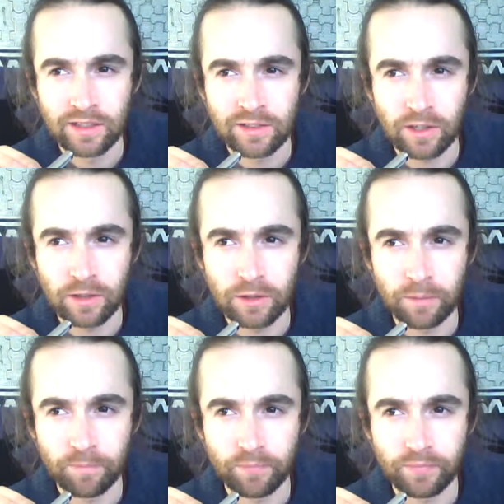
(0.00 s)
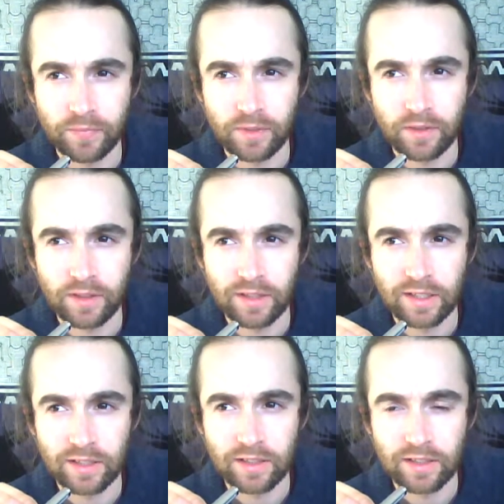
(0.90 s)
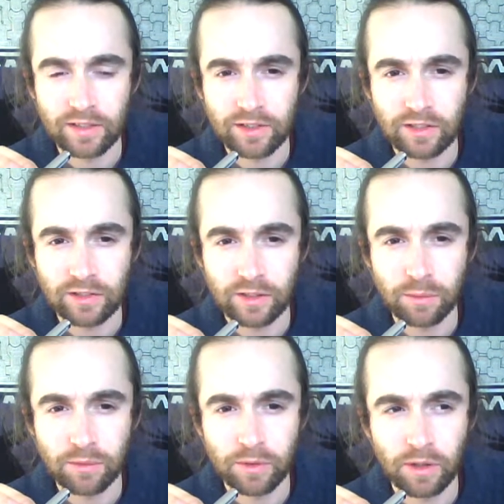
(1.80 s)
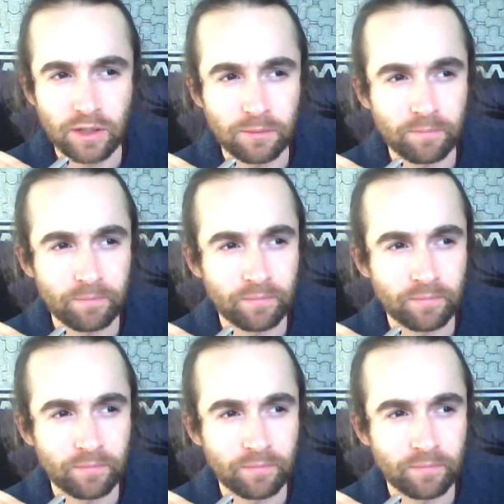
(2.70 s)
So essentially we've got